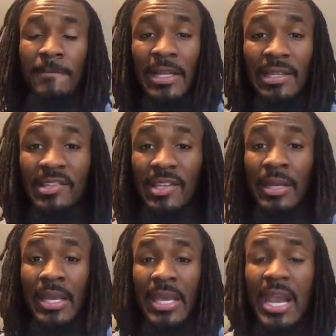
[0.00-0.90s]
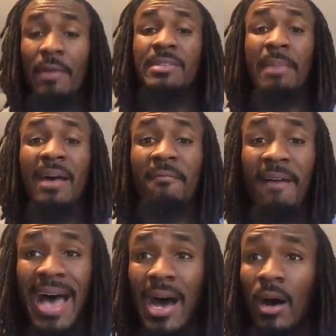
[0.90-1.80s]
Listen, here is my
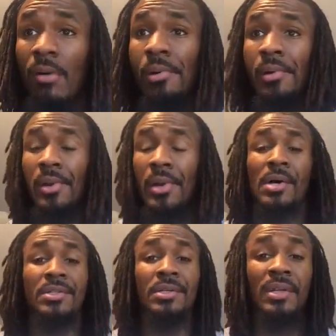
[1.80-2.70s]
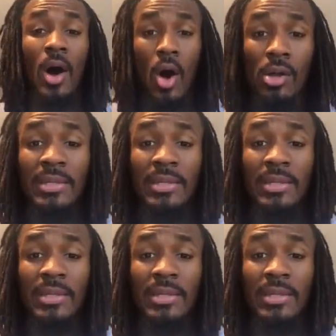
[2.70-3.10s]
vow to the All